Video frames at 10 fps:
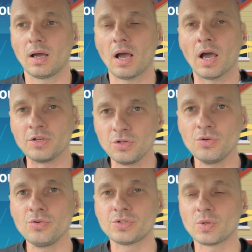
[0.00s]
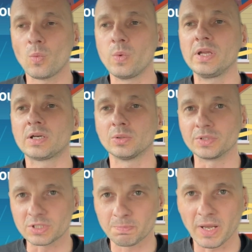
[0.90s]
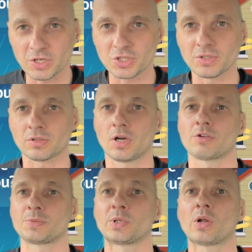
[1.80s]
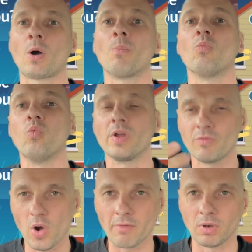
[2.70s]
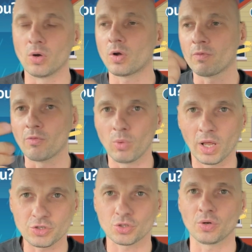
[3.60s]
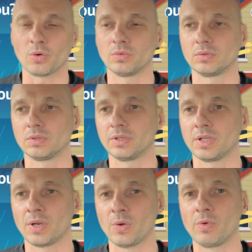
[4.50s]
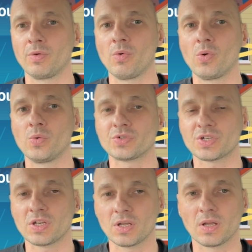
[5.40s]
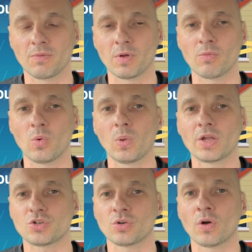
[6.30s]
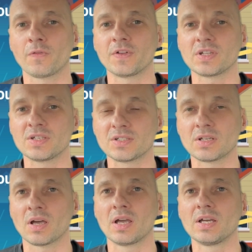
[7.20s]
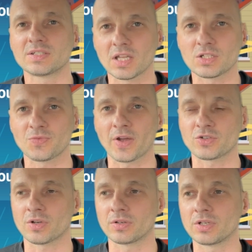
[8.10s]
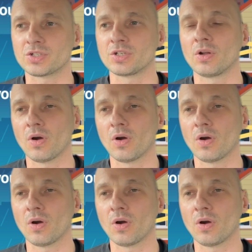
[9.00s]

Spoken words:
a used vehicle inspection on Carexamer.com. We will have a look. We will let you know. You know, we will see. We will let you know if it is in a satisfactory condition